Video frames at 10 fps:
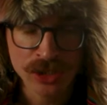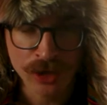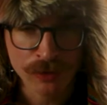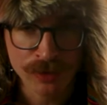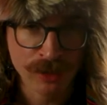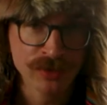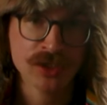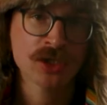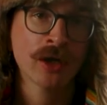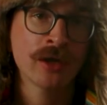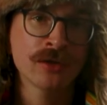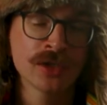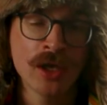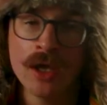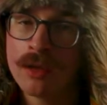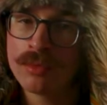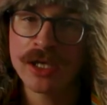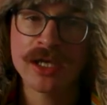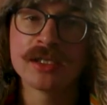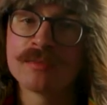show when I was a child, but
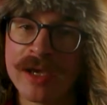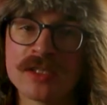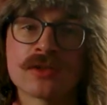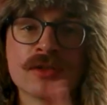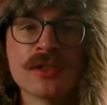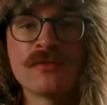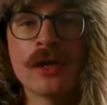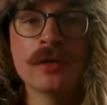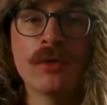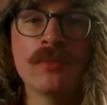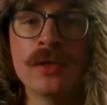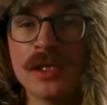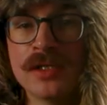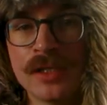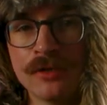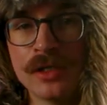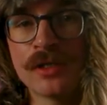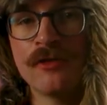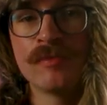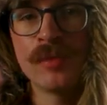it is based on this very popular series
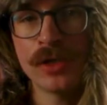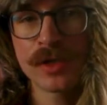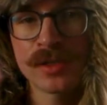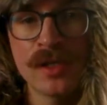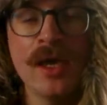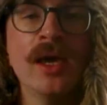of books.